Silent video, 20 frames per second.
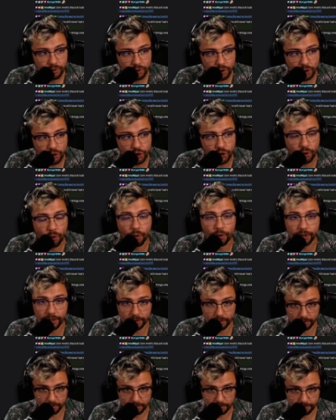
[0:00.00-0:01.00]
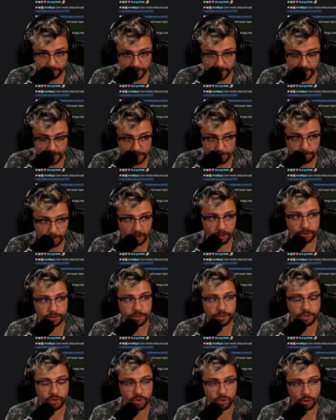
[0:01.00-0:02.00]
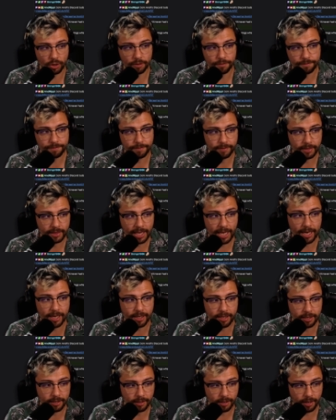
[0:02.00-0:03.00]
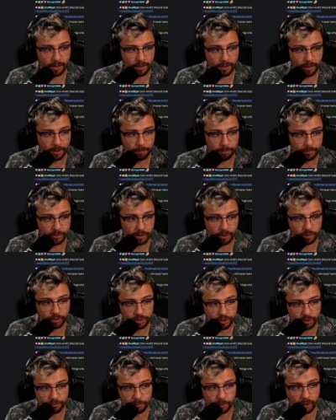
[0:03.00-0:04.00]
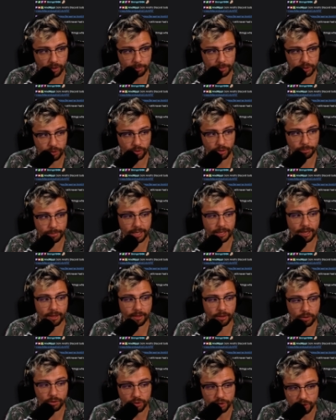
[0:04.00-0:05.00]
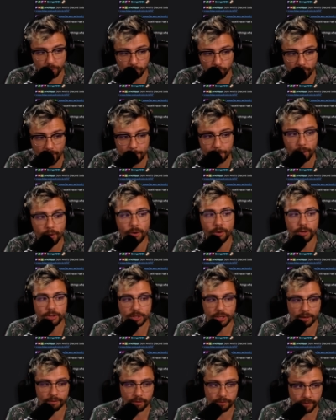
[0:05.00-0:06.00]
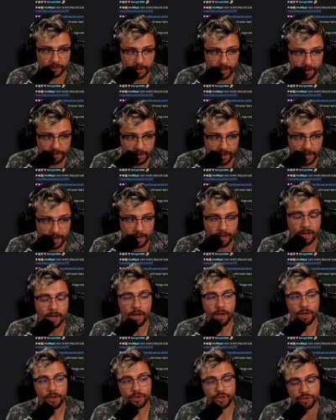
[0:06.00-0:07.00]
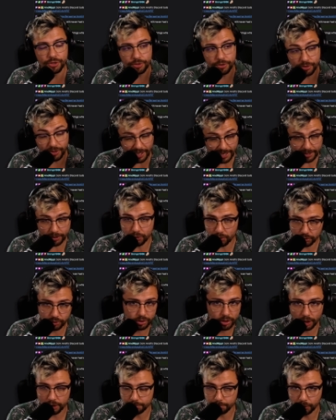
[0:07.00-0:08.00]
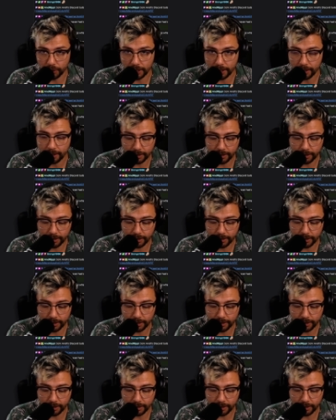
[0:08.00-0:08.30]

to join for this because stuff like the other stuff we're going to be talking about, like the custom webhooks and everything like that, it does cost money.